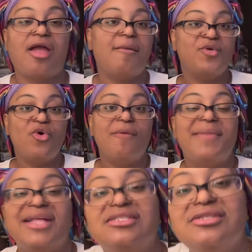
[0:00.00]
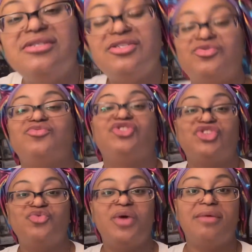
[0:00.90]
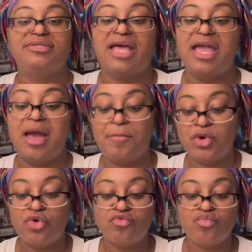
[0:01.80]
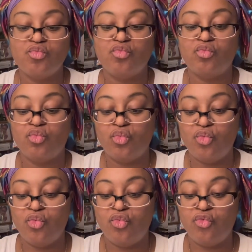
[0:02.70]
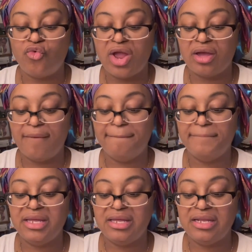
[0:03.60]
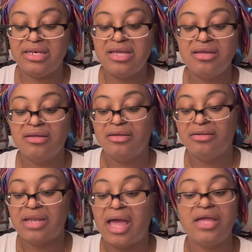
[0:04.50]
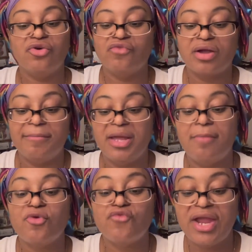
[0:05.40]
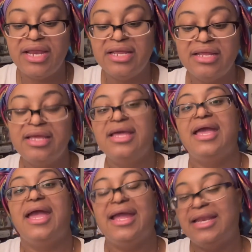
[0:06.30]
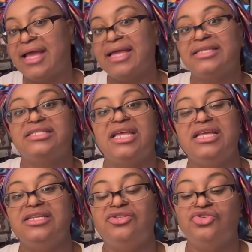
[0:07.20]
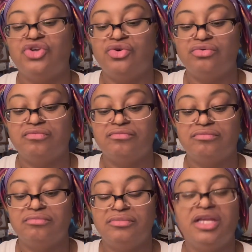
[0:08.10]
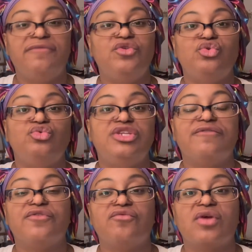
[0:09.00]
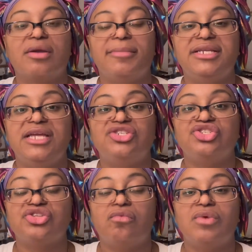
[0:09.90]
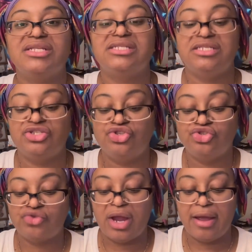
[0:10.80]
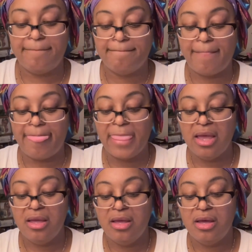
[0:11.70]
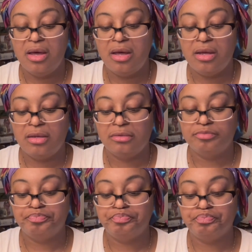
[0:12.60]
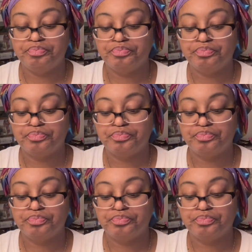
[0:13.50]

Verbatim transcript: I'm going back to the, to the website. I'm going to recommend. Now, I ain't going to recommend. I'm going to rate it. And I guess they, you know, give you different recommendations of what scents to try. Um,